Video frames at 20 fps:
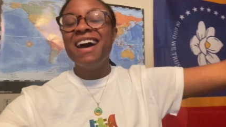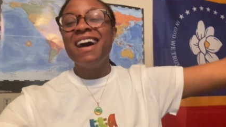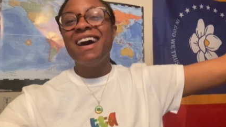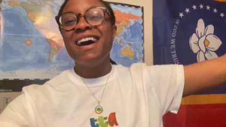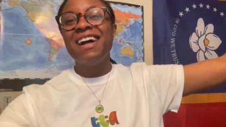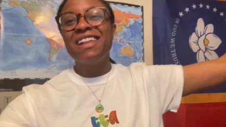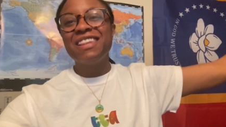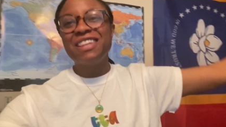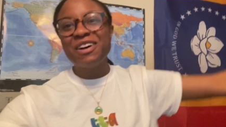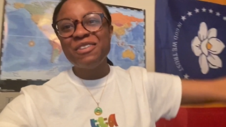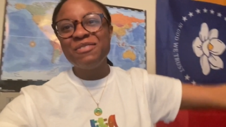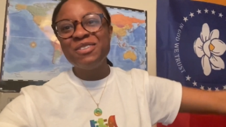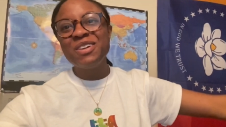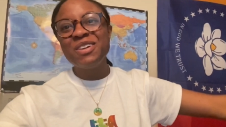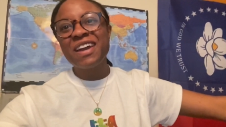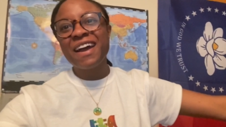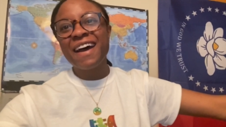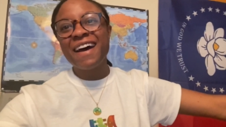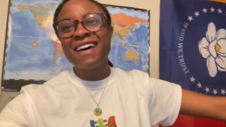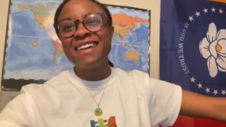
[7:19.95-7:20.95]
I love you
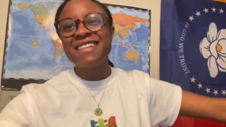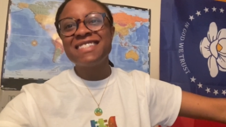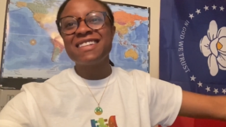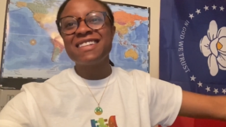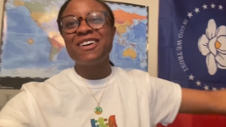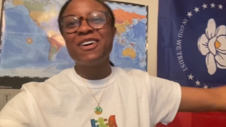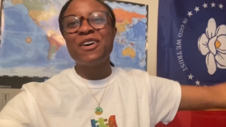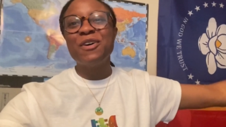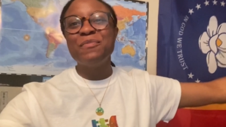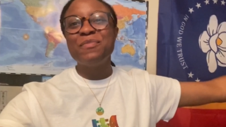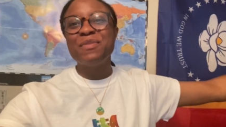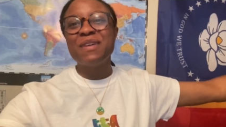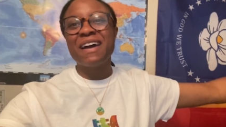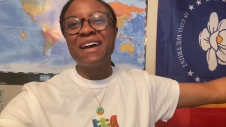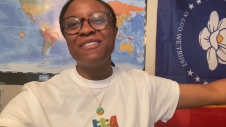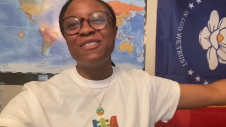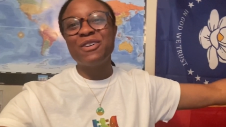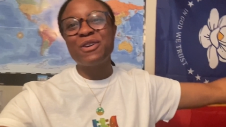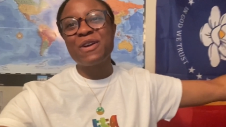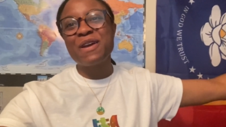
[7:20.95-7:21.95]
guys and I hope you
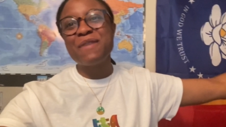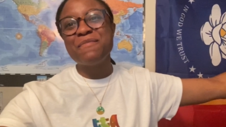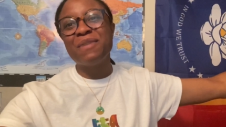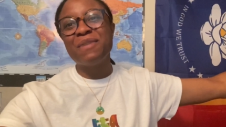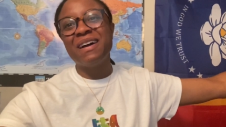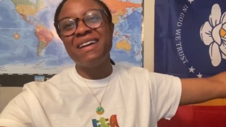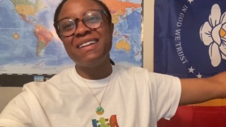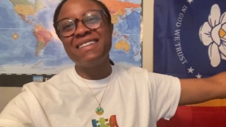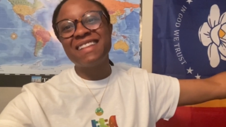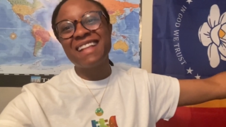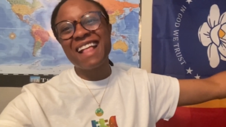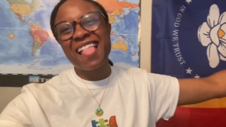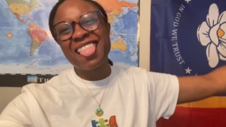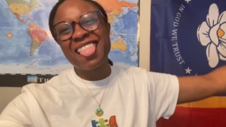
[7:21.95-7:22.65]
have a great month.